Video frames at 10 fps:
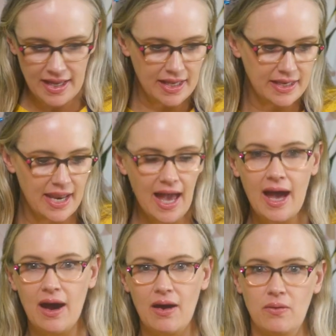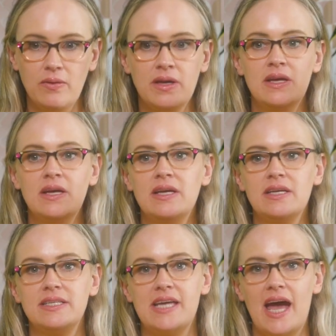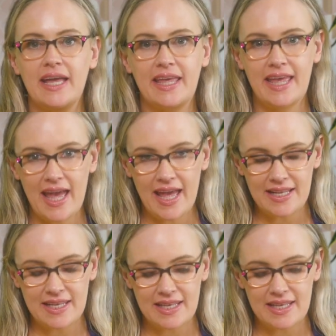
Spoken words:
and now to get